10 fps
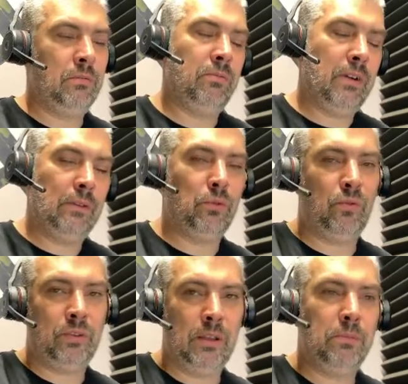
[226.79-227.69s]
5 to
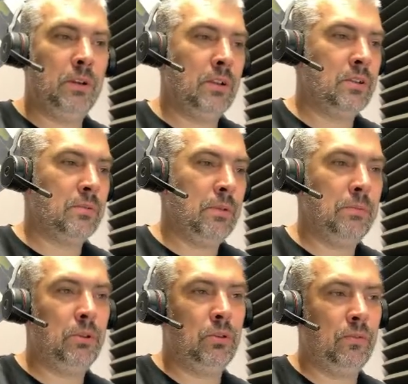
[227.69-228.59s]
10 minutes,
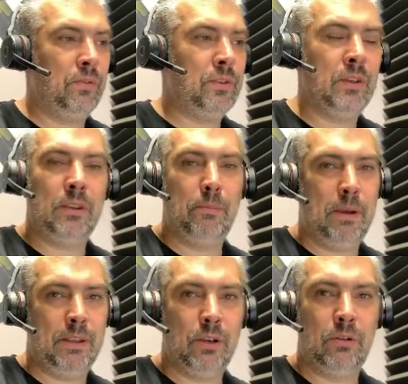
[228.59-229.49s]
maybe 15,
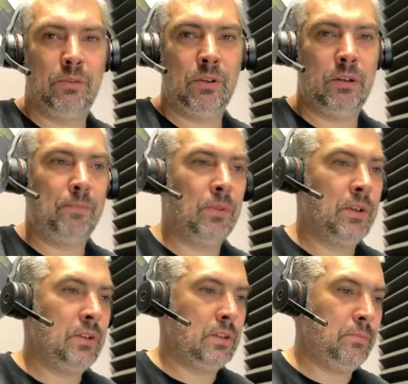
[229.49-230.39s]
depending on the
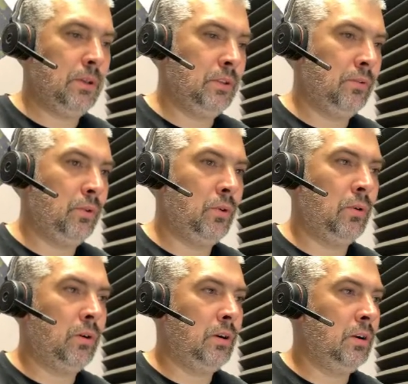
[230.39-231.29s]
speed of
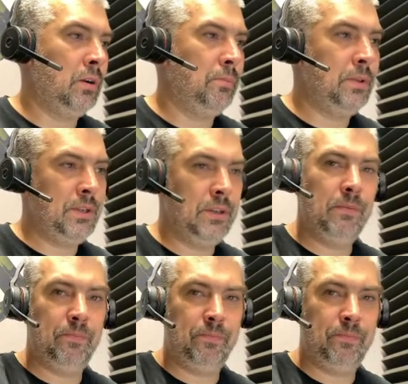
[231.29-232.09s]
your PC.